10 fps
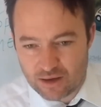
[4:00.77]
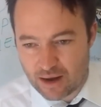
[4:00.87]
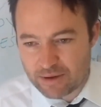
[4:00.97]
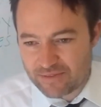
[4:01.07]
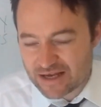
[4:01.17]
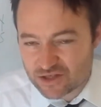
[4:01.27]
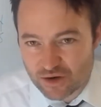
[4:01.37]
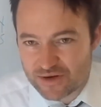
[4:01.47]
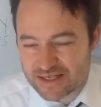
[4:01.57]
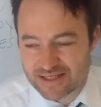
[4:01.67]
I mean, that's not
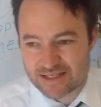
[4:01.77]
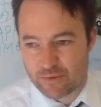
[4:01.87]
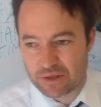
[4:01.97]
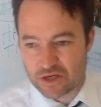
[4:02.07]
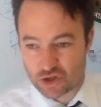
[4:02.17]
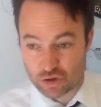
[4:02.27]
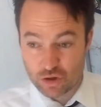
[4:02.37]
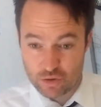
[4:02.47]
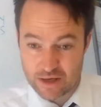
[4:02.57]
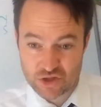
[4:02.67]
necessarily
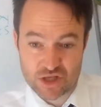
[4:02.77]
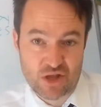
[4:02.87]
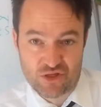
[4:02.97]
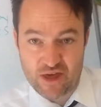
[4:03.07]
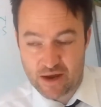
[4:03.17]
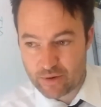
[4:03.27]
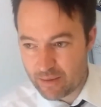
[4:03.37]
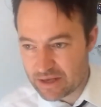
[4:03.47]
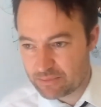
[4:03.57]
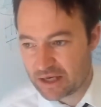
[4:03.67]
true. It's just a theory. I
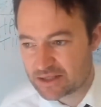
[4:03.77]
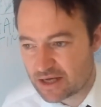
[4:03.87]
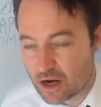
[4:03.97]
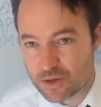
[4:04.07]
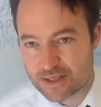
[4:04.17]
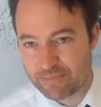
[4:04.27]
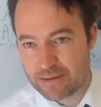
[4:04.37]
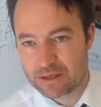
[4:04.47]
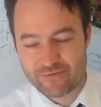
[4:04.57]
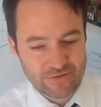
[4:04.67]
mean, because I know some
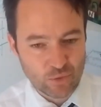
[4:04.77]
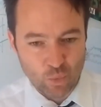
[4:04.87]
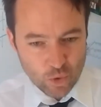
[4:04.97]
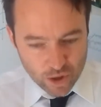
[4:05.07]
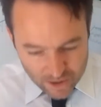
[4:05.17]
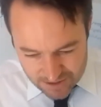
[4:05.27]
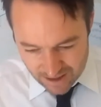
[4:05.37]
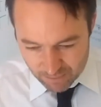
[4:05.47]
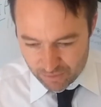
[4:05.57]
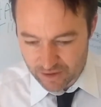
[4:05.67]
people have had the worst
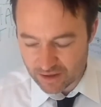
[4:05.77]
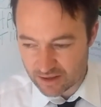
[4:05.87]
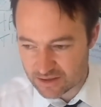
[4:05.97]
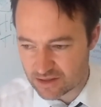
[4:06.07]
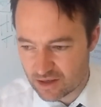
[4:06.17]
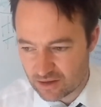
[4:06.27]
upbringings.